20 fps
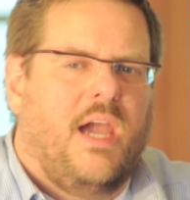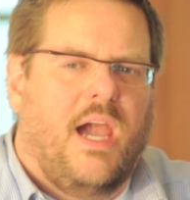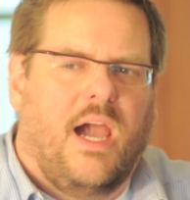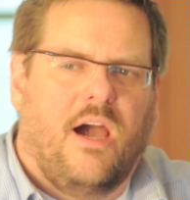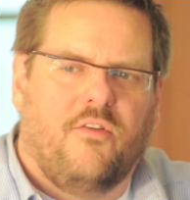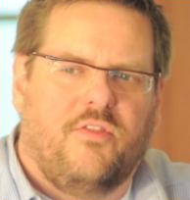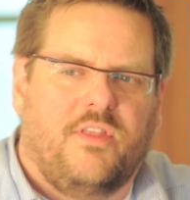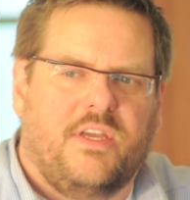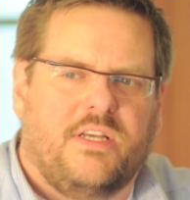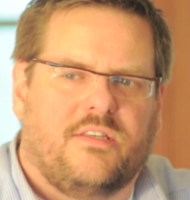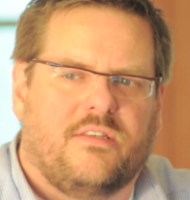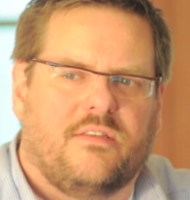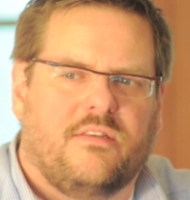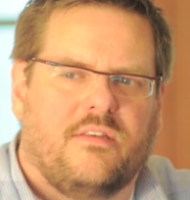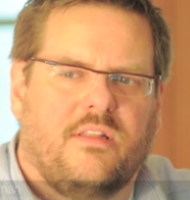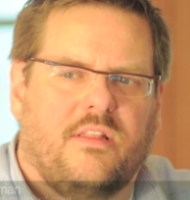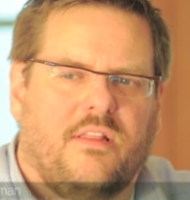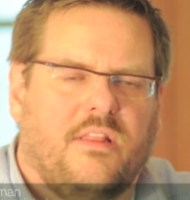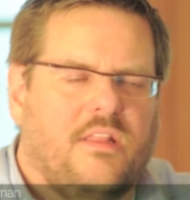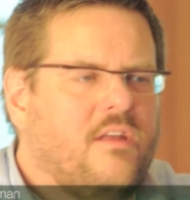How
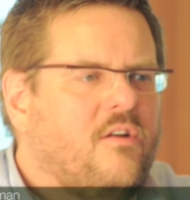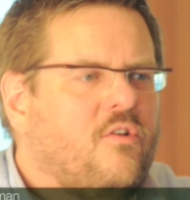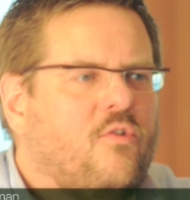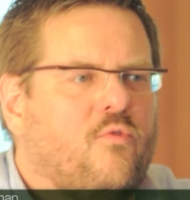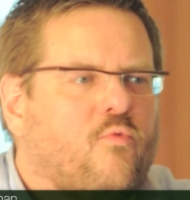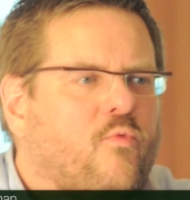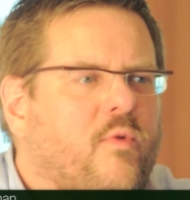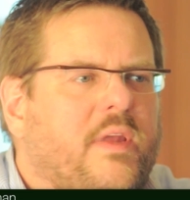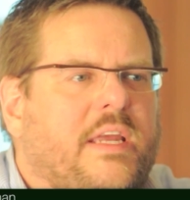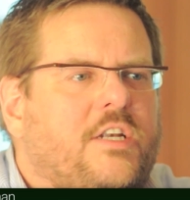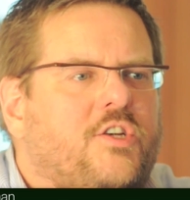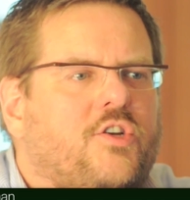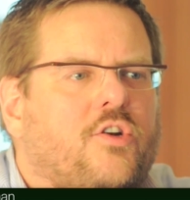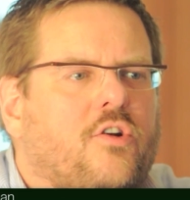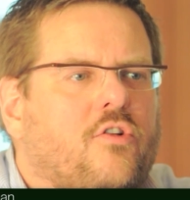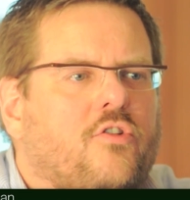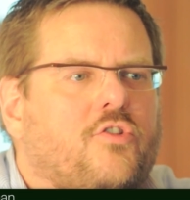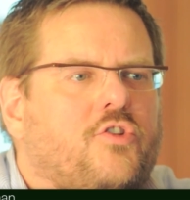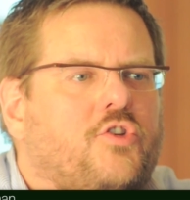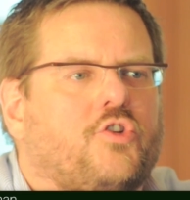this little
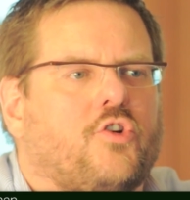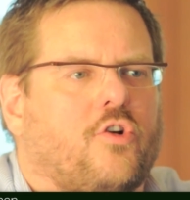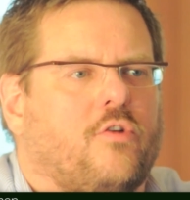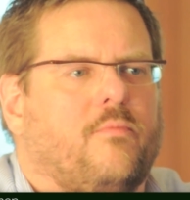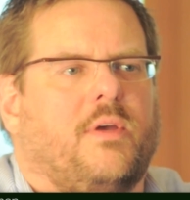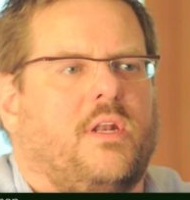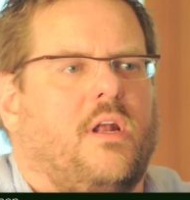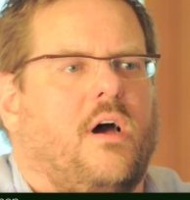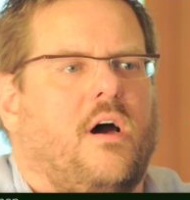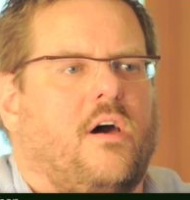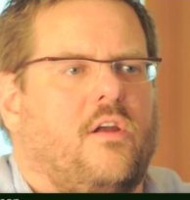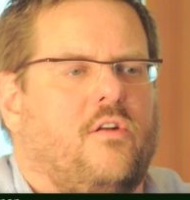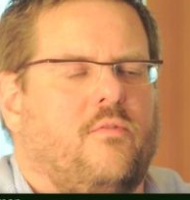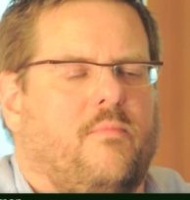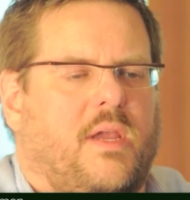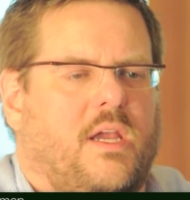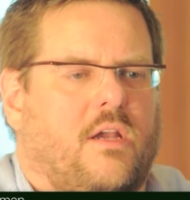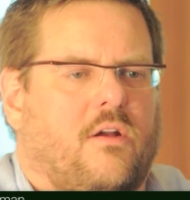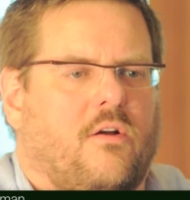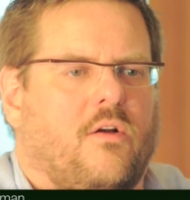regional German
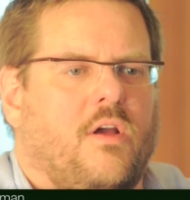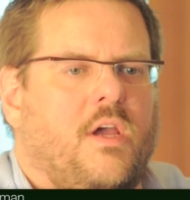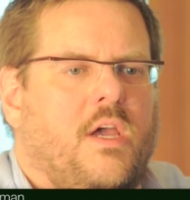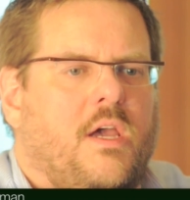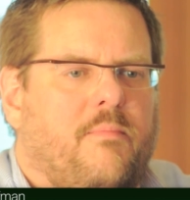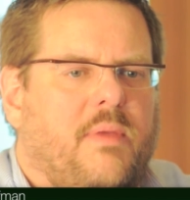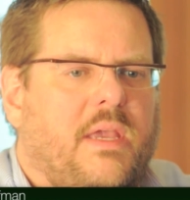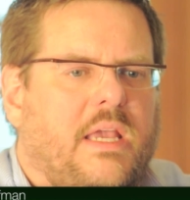automaker